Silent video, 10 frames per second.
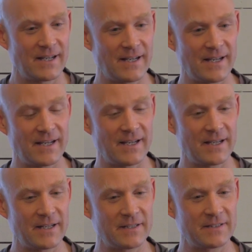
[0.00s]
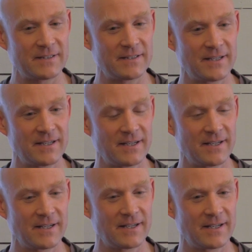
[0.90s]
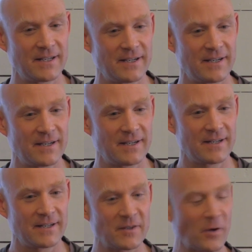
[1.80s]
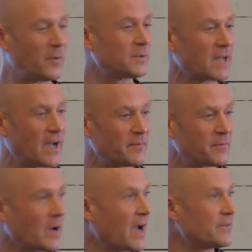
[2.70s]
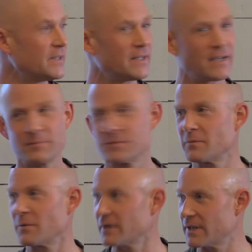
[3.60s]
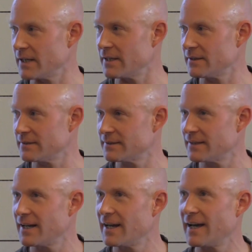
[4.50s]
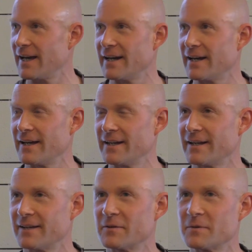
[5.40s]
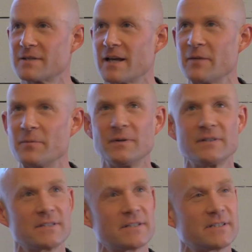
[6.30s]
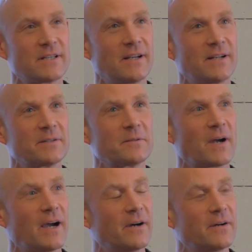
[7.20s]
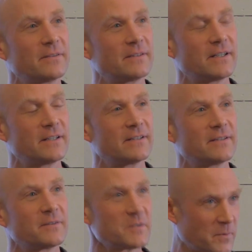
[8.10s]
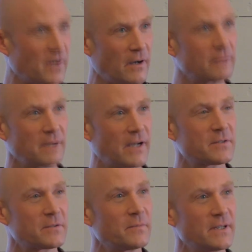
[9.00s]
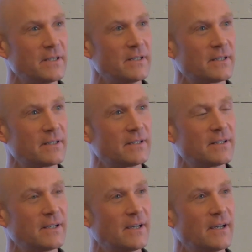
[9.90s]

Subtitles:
And the whole time gravity kept working, and I was able to stay on the ground, and which is where I should be, and